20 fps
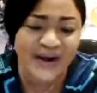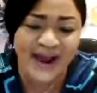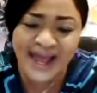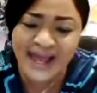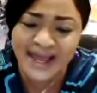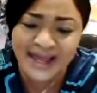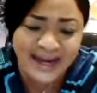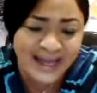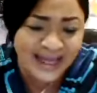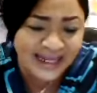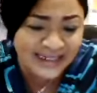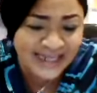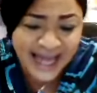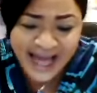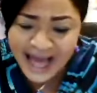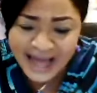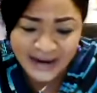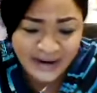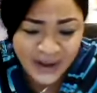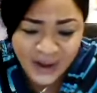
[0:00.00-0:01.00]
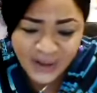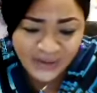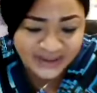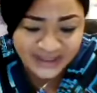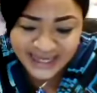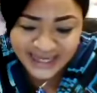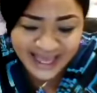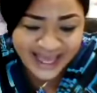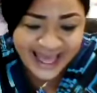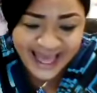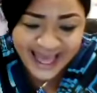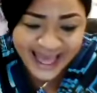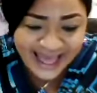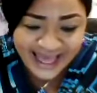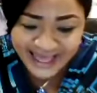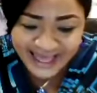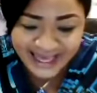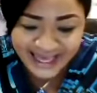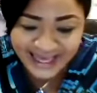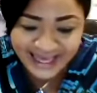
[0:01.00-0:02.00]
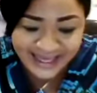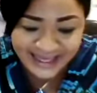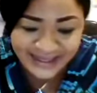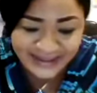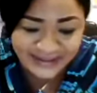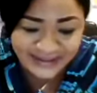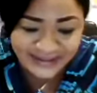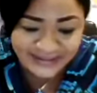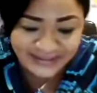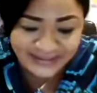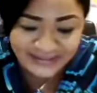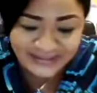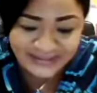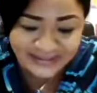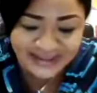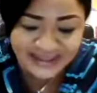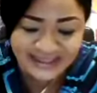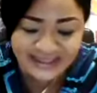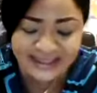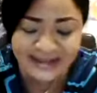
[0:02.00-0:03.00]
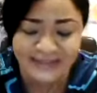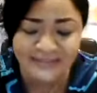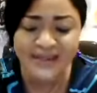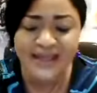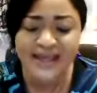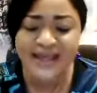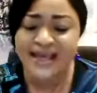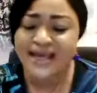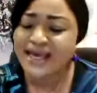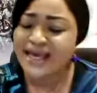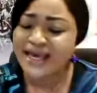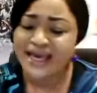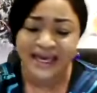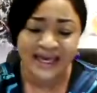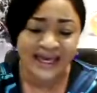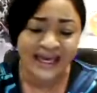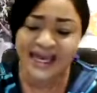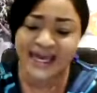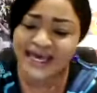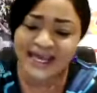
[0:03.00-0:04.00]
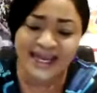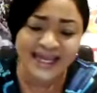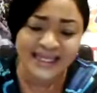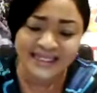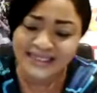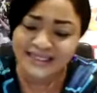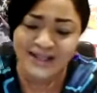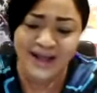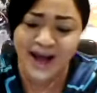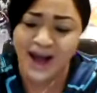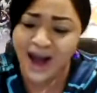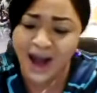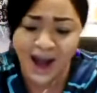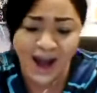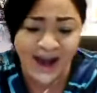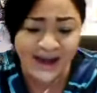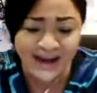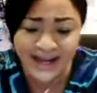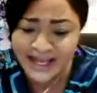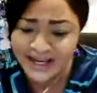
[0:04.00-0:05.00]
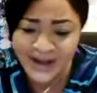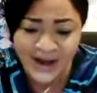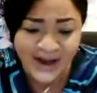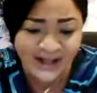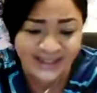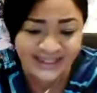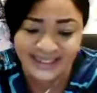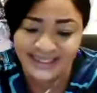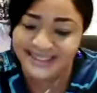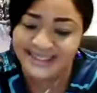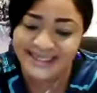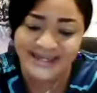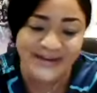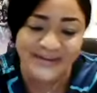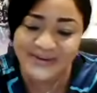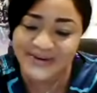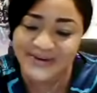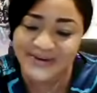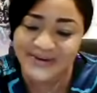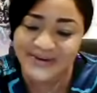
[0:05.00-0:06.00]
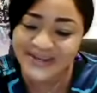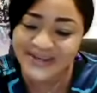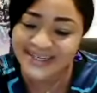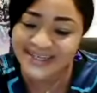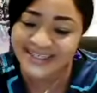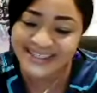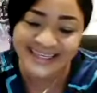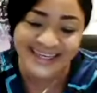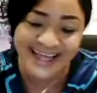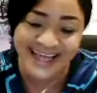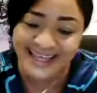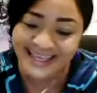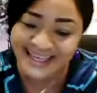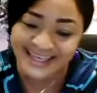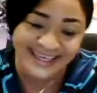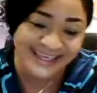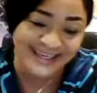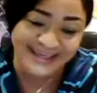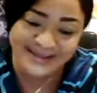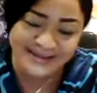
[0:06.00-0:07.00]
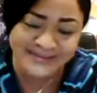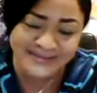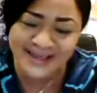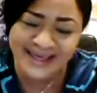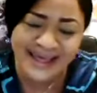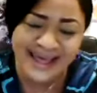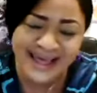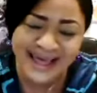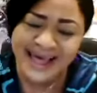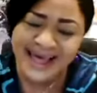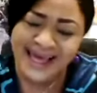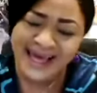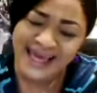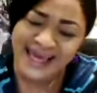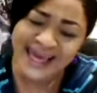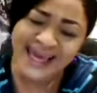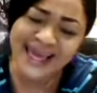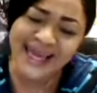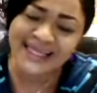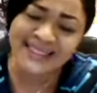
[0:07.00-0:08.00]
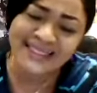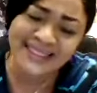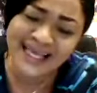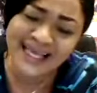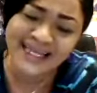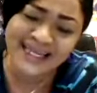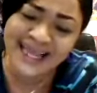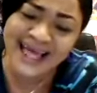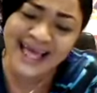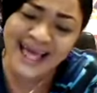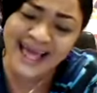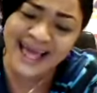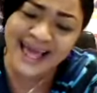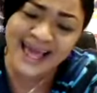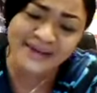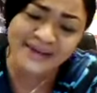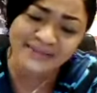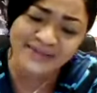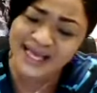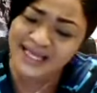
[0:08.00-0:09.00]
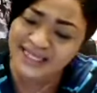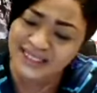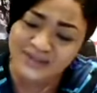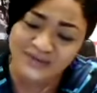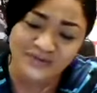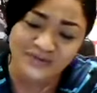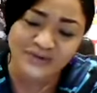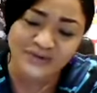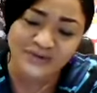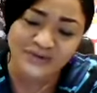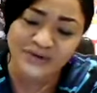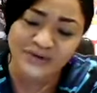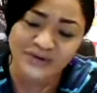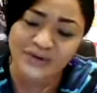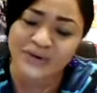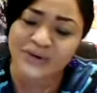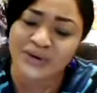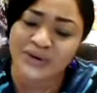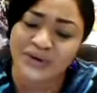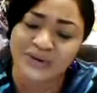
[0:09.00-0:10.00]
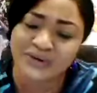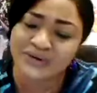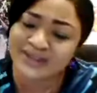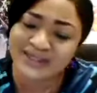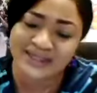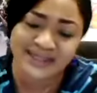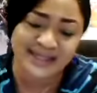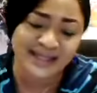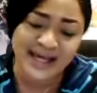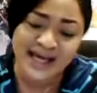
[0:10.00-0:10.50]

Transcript: greater than all names. It is not an ordinary name. He's a name that's full